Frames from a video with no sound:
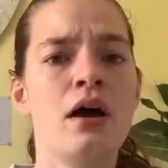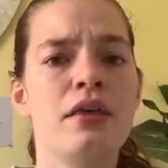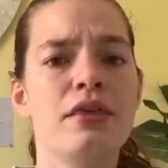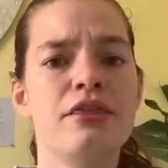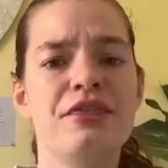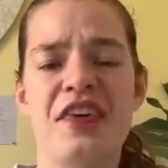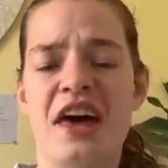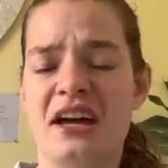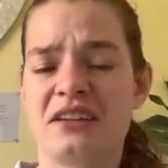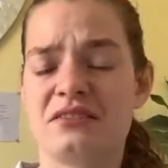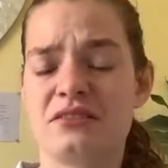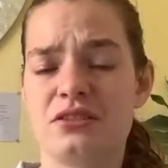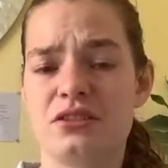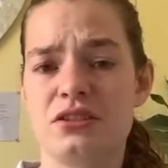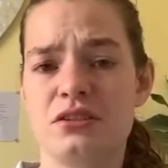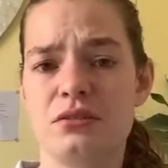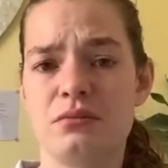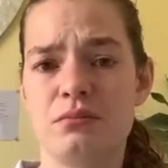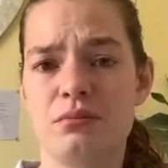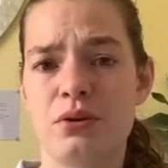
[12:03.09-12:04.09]
That
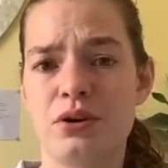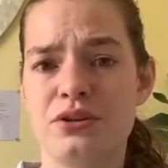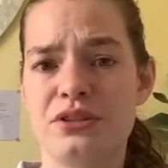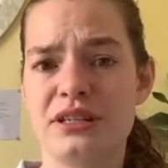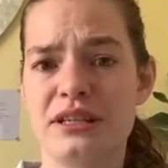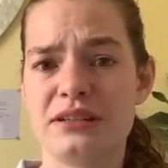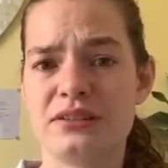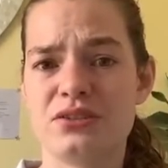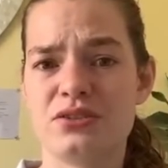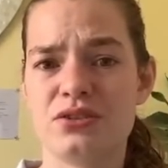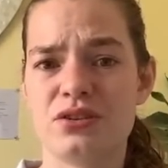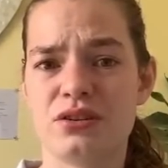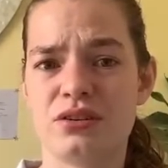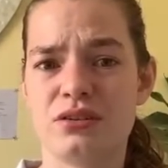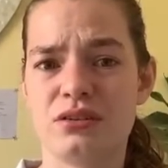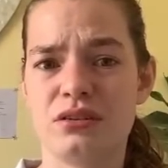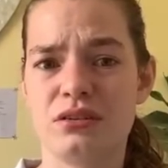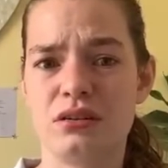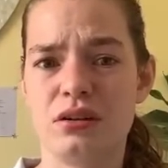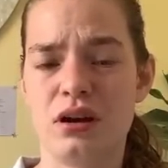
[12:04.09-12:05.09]
process
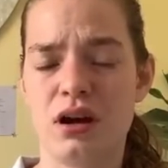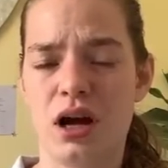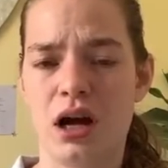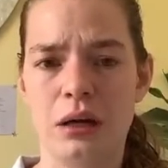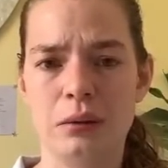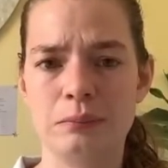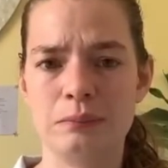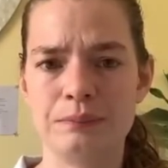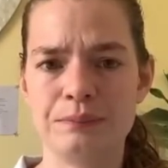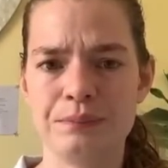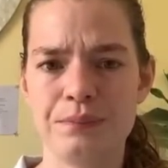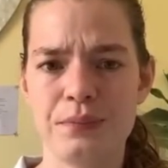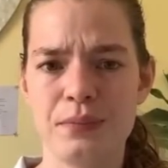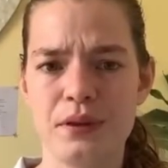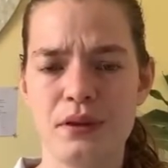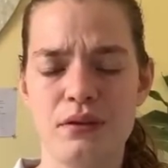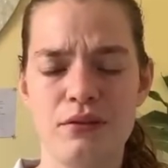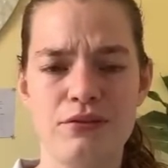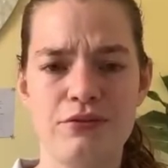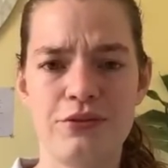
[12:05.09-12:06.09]
took
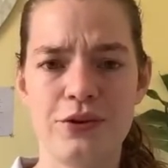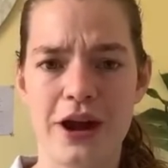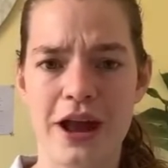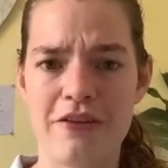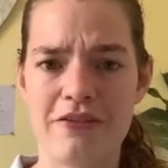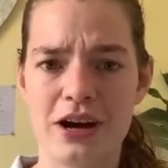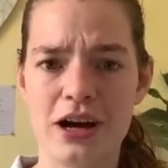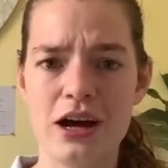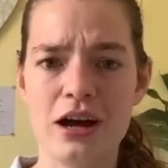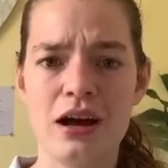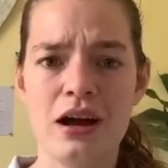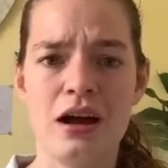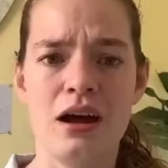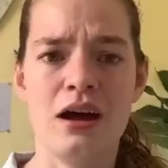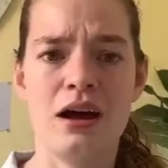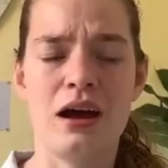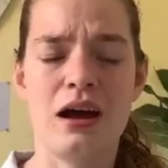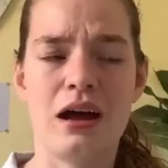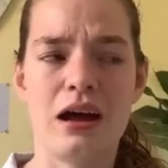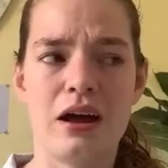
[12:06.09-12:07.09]
forever.
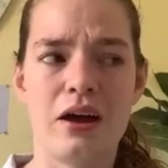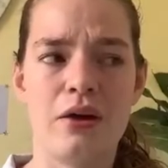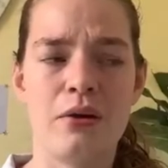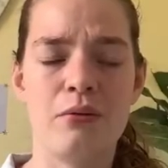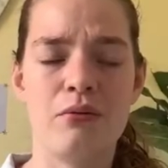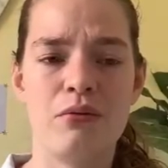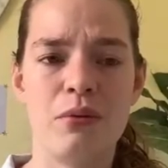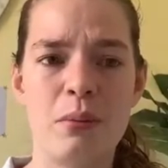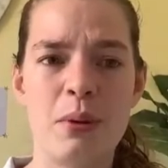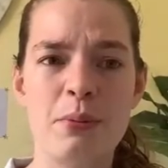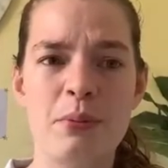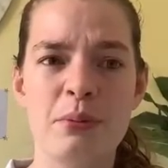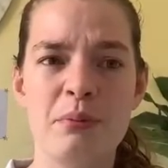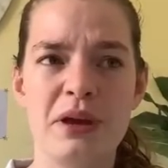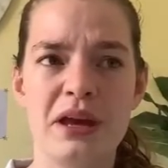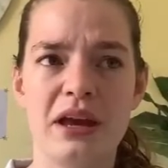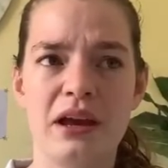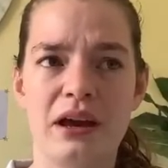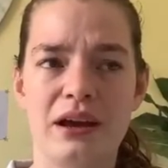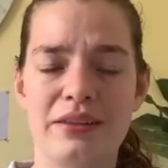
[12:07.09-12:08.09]
I remember
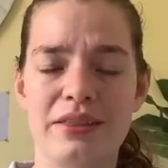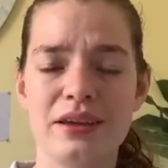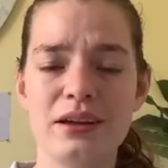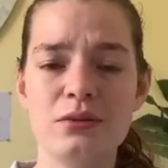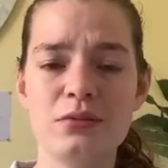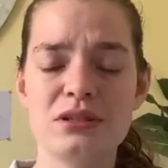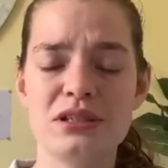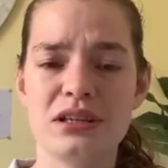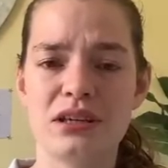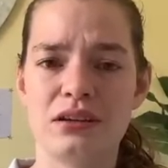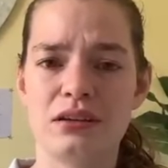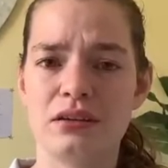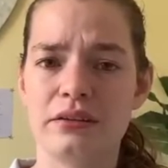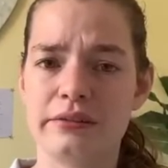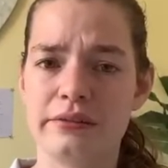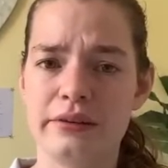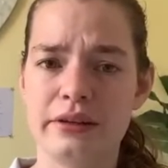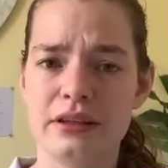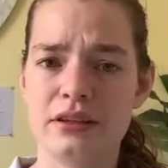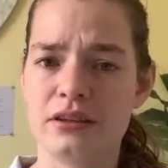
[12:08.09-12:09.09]
being, I think it was in
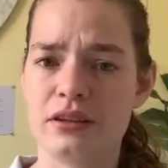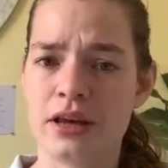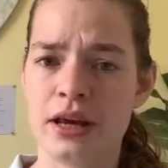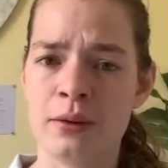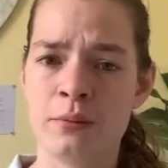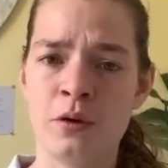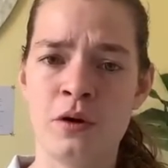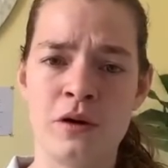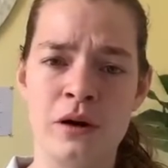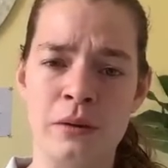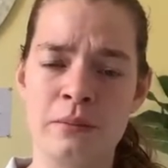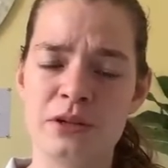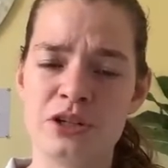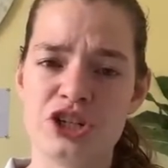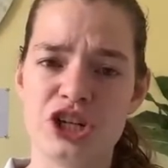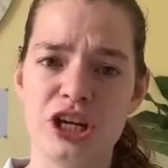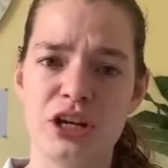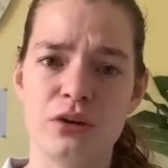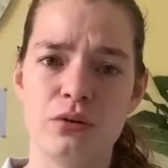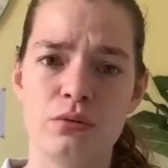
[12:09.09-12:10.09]
either the MRI
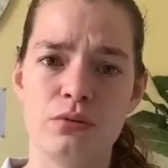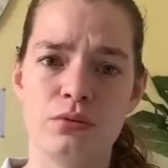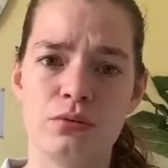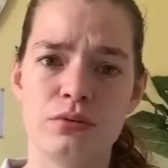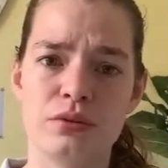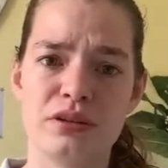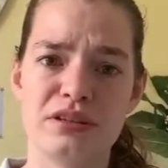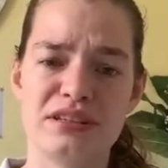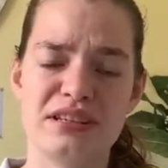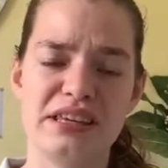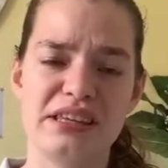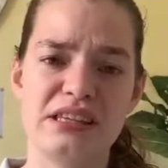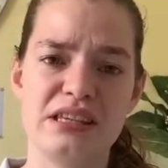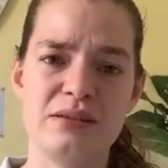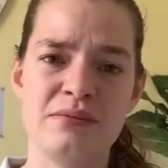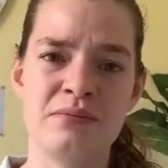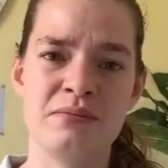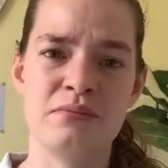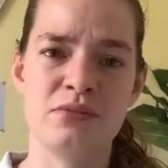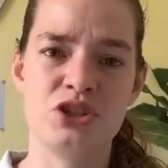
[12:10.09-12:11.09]
machine or the
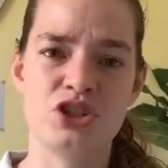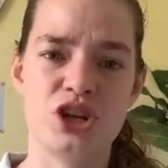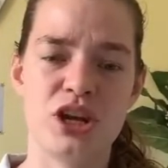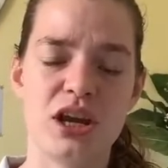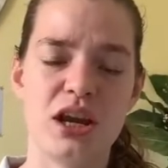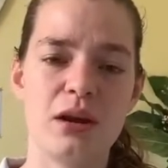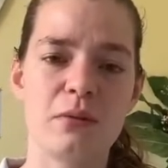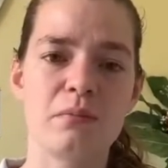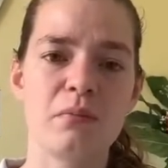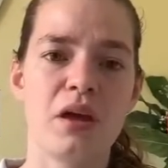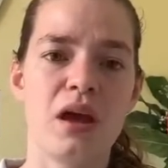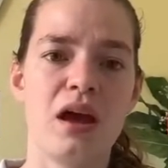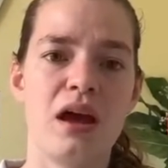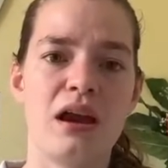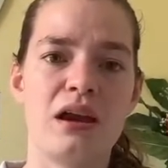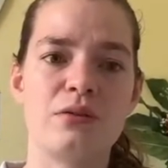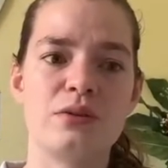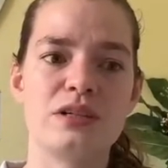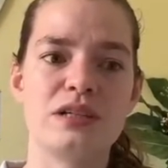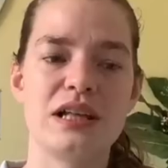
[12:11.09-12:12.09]
CT machine,
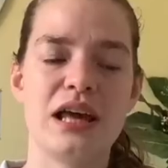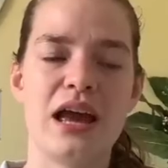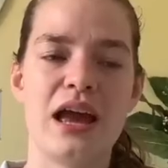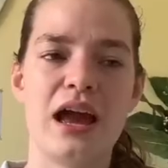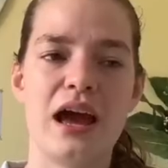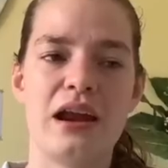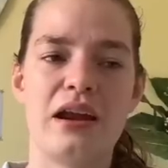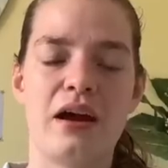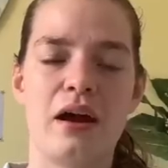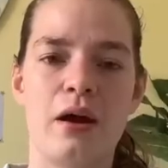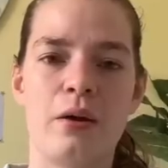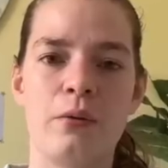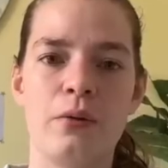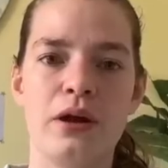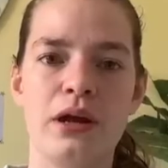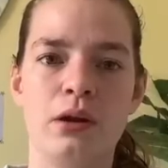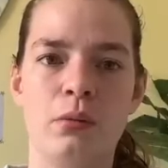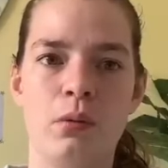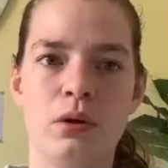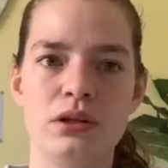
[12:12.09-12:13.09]
and I was there, and
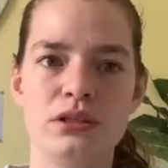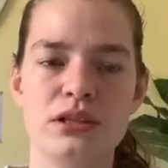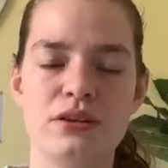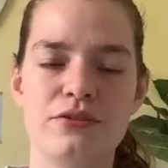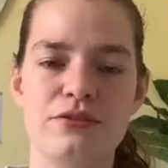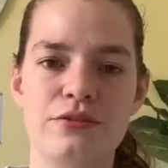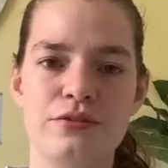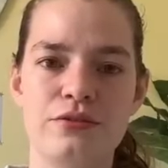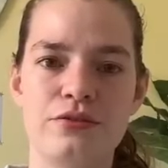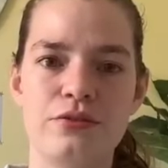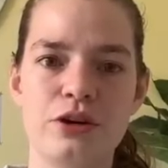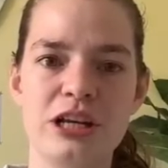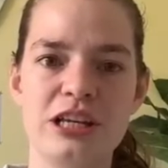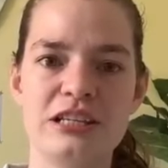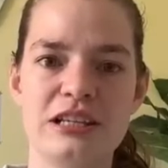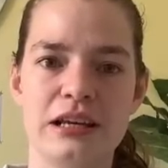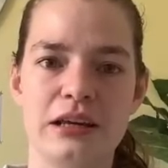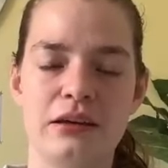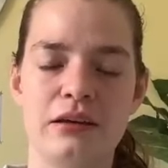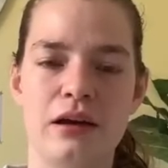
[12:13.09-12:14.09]
it was
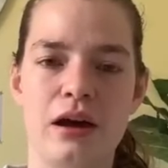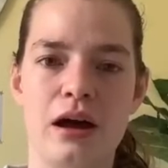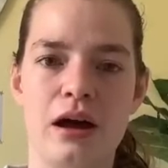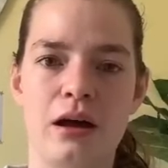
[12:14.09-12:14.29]
freezing